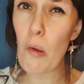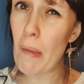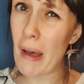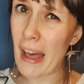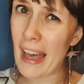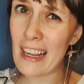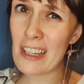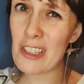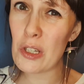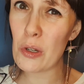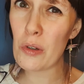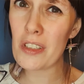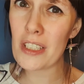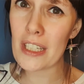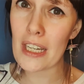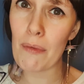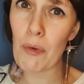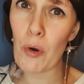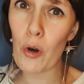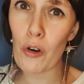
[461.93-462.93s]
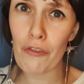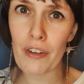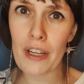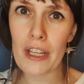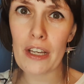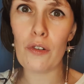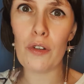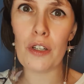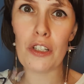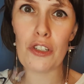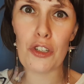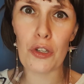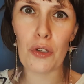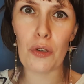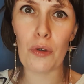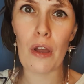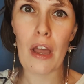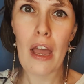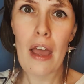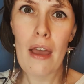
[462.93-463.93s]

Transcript: I don't, and I'm hopefully going to